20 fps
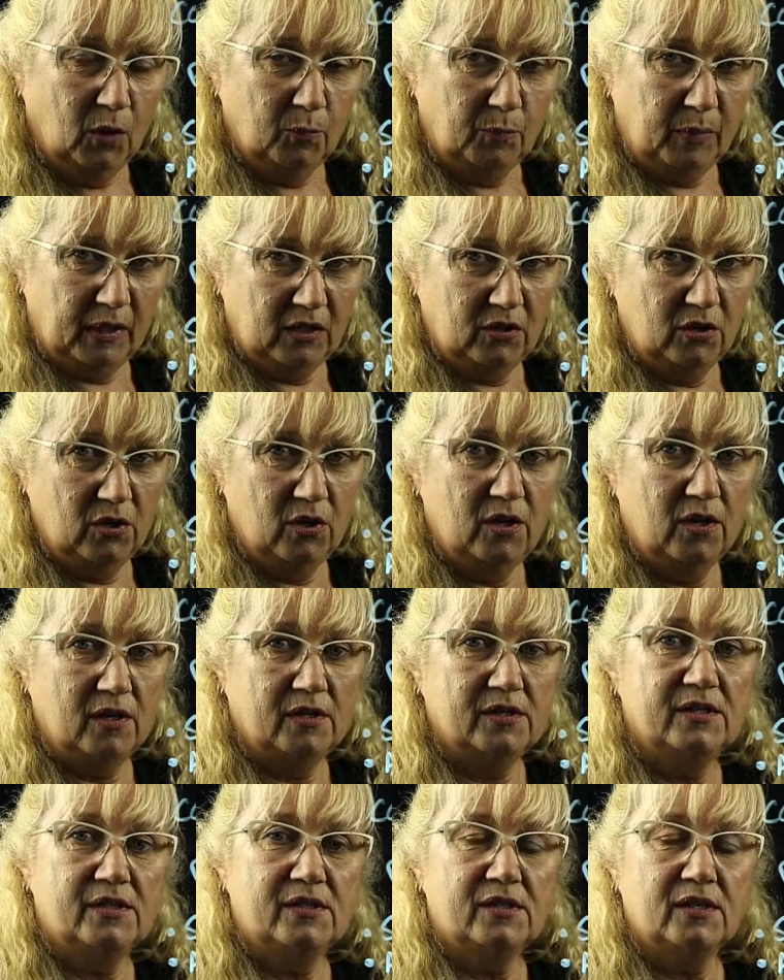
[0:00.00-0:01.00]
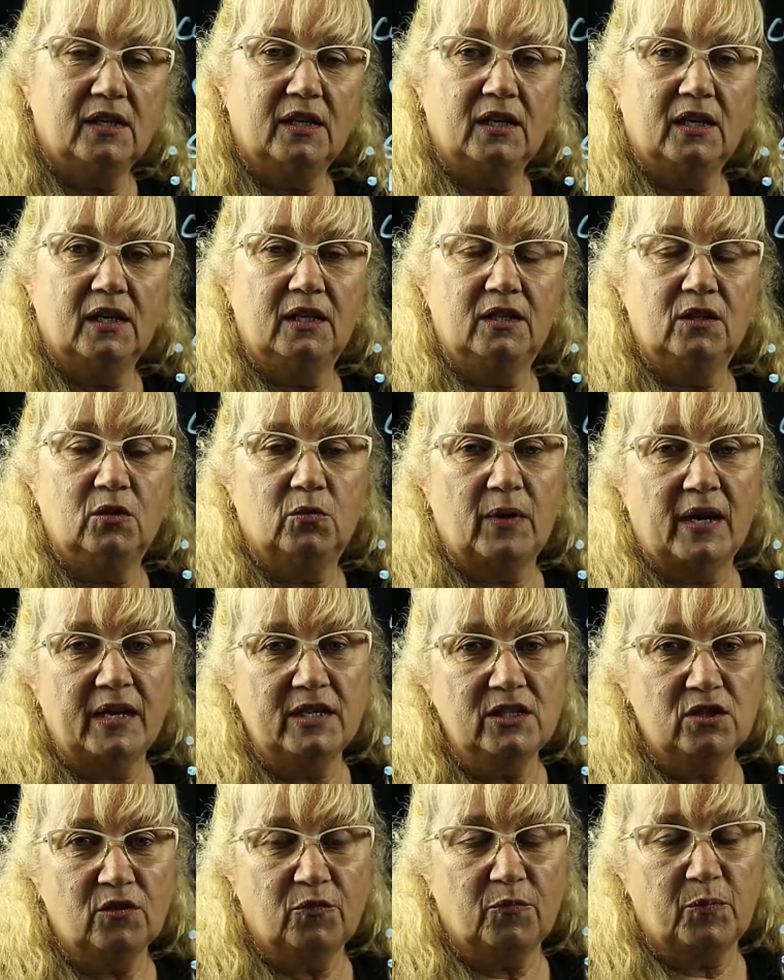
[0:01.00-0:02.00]
because in the
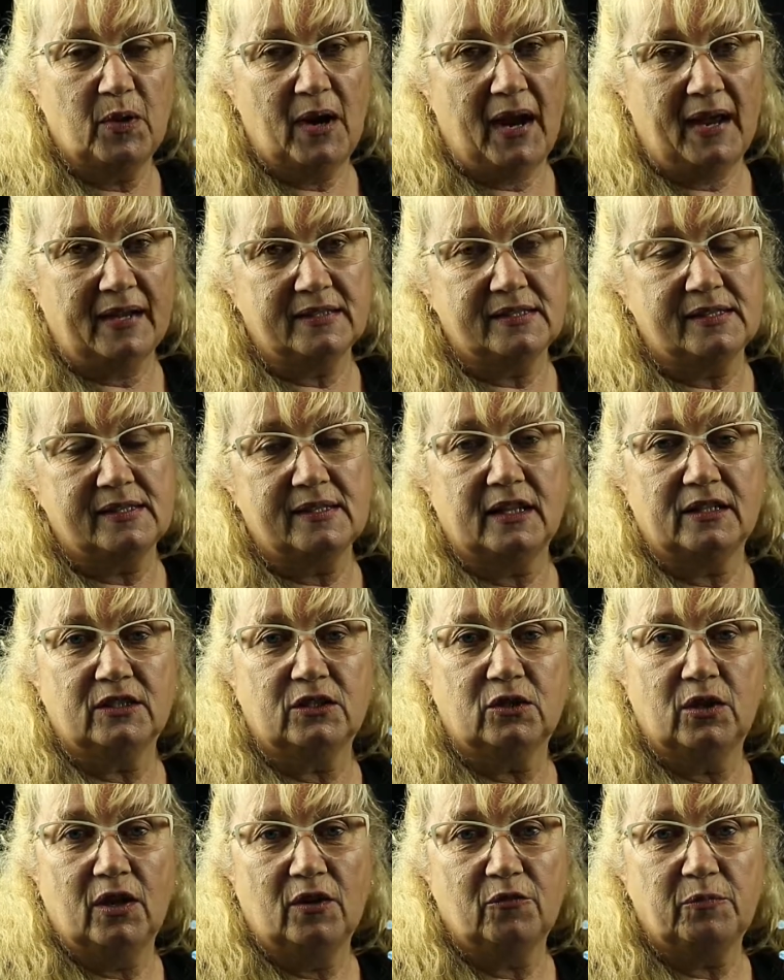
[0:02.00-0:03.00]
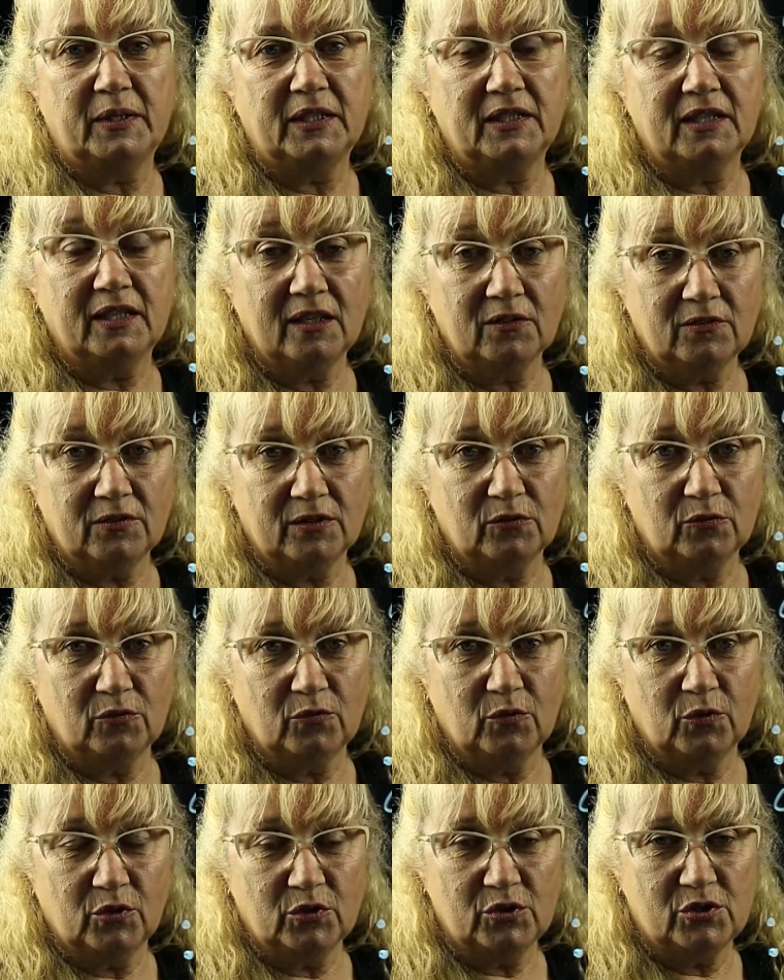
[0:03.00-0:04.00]
range of pracs that you have been given
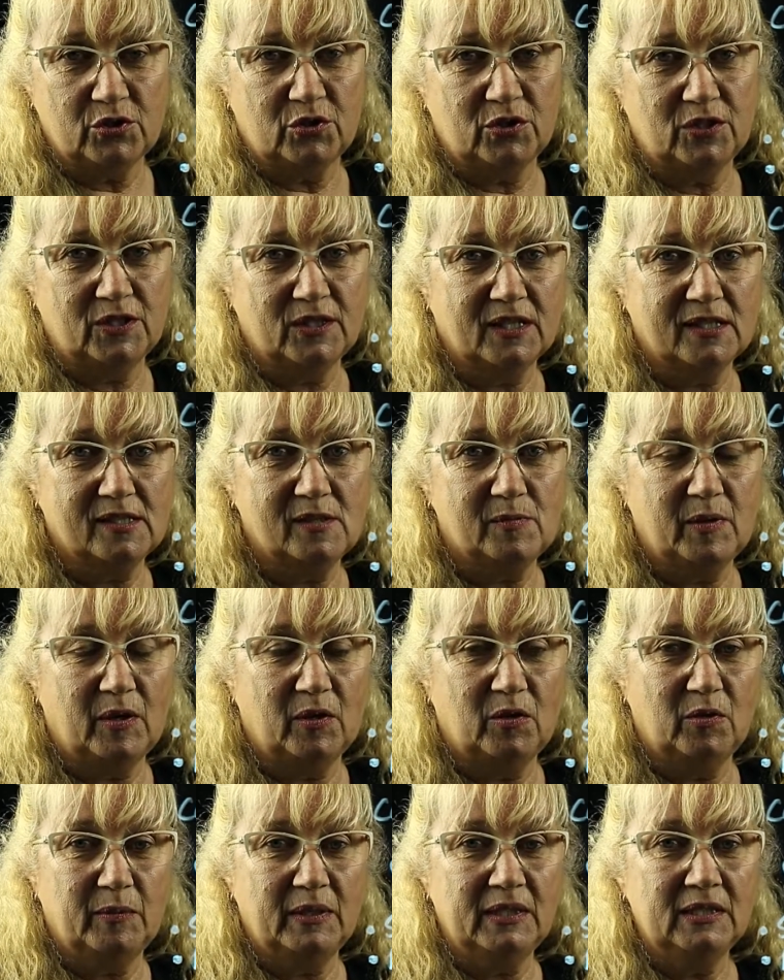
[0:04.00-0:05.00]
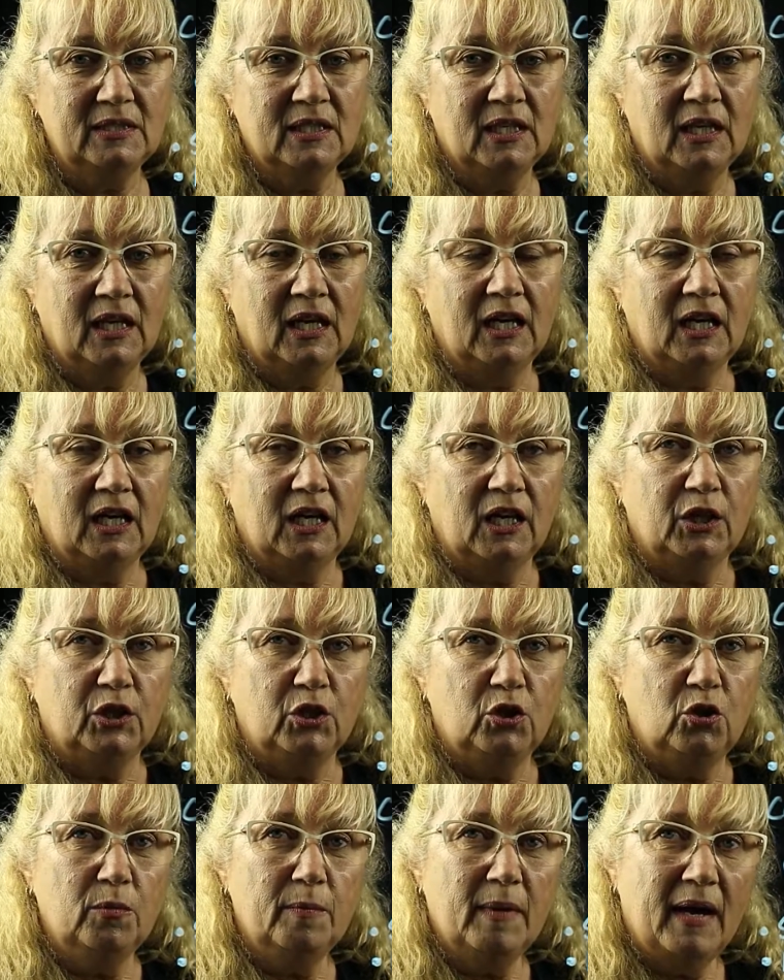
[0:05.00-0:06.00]
for your student experiment,
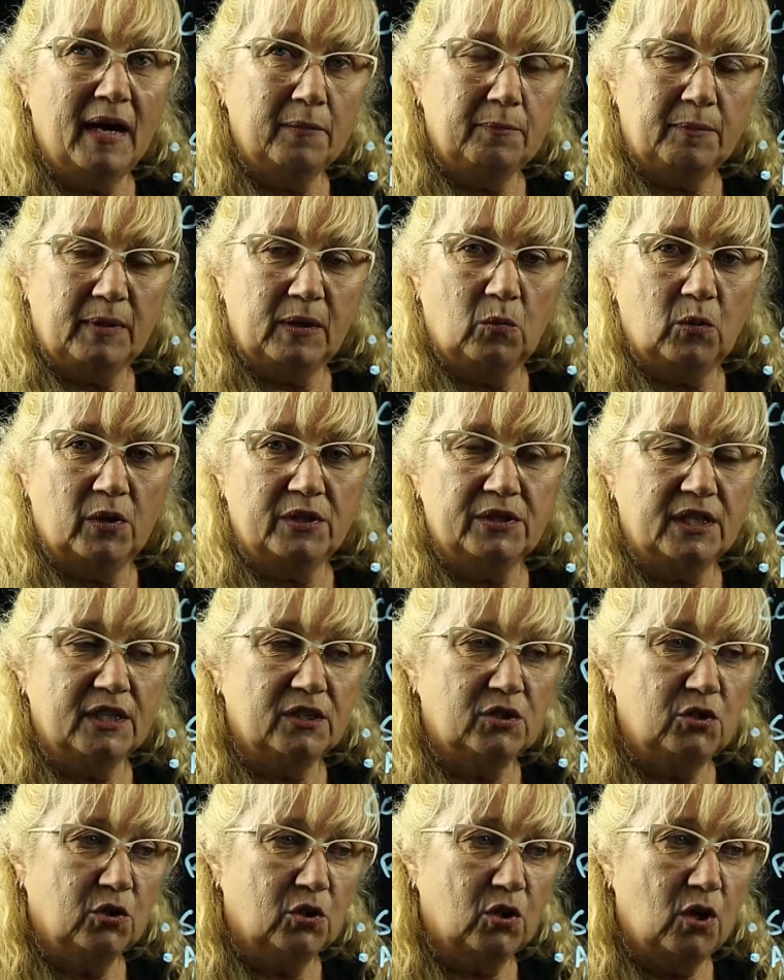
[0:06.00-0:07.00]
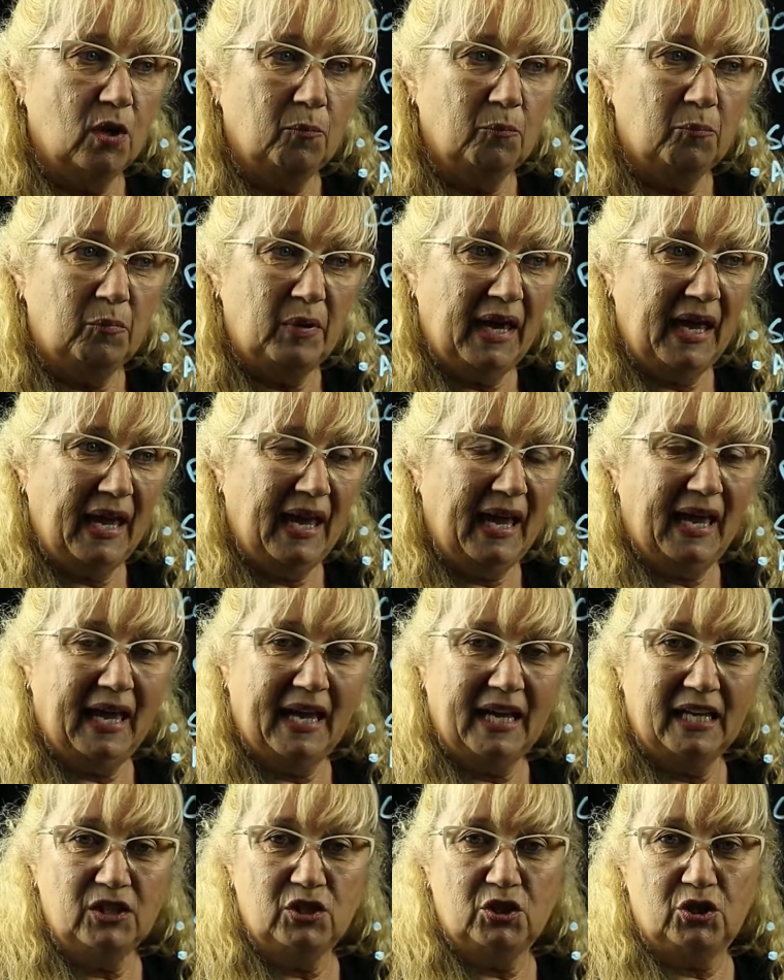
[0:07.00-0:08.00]
you might be wanting to
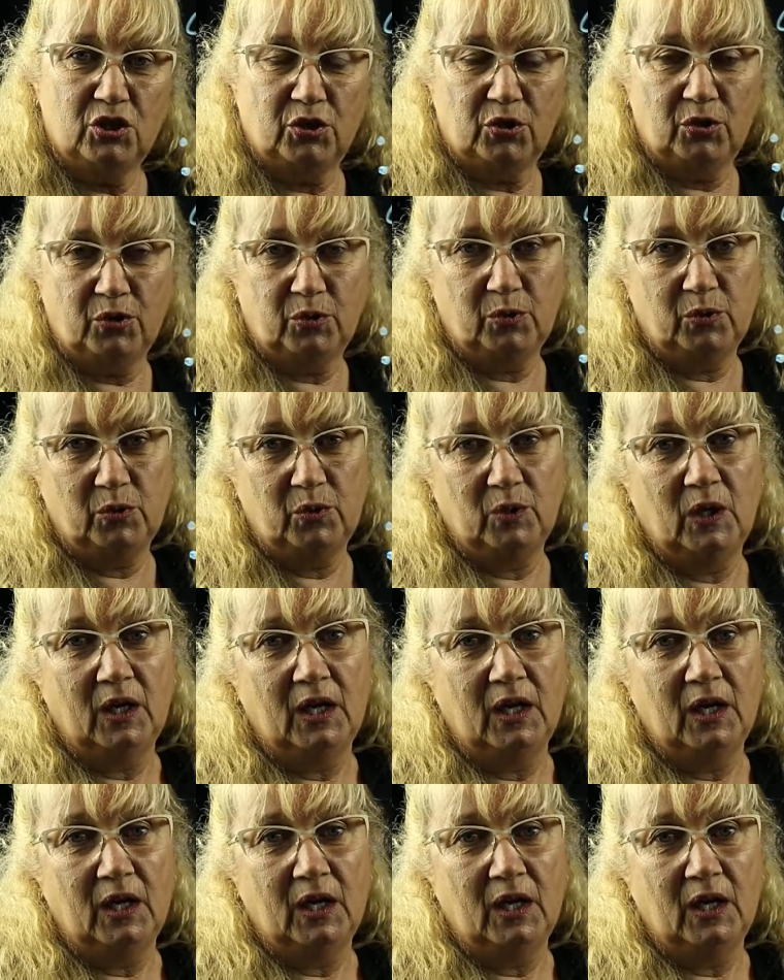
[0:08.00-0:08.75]
compare two